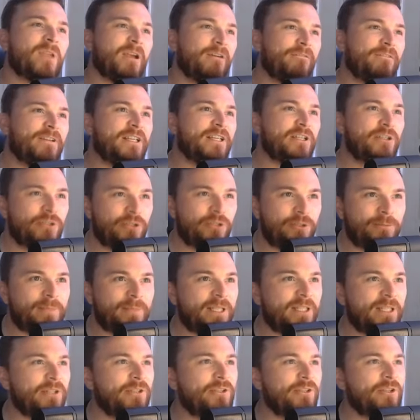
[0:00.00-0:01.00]
I think, could
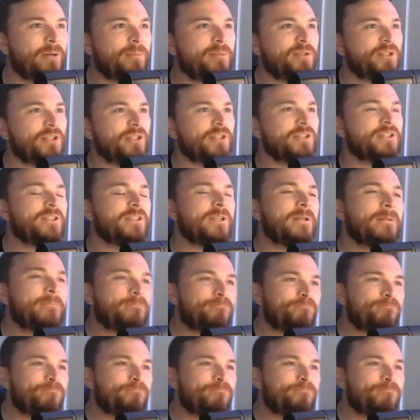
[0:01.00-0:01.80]
be good options.